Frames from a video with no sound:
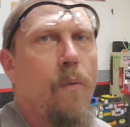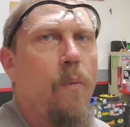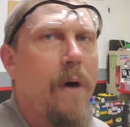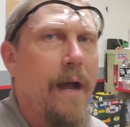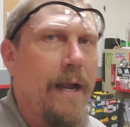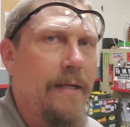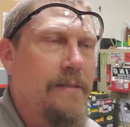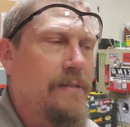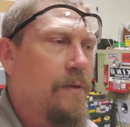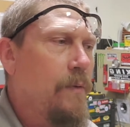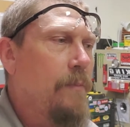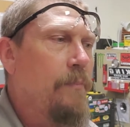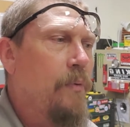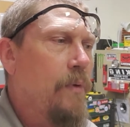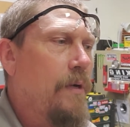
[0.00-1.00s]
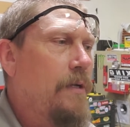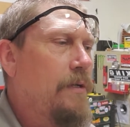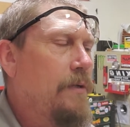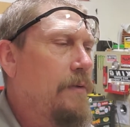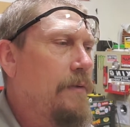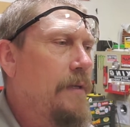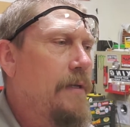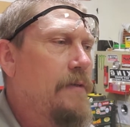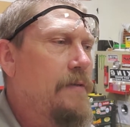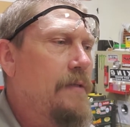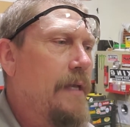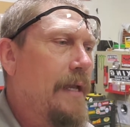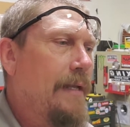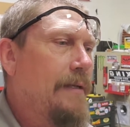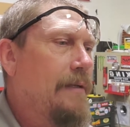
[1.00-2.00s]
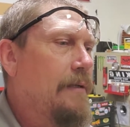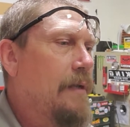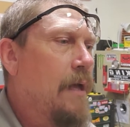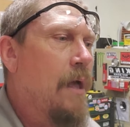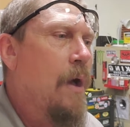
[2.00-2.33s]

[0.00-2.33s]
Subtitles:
why it's so important to do this, and